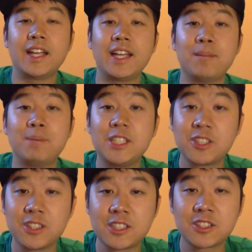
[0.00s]
And be
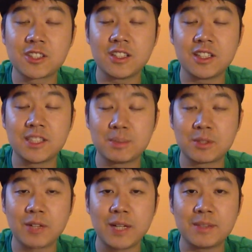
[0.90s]
sure to
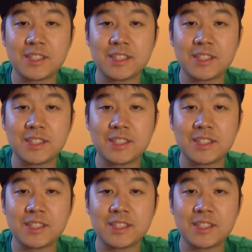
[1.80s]
subscribe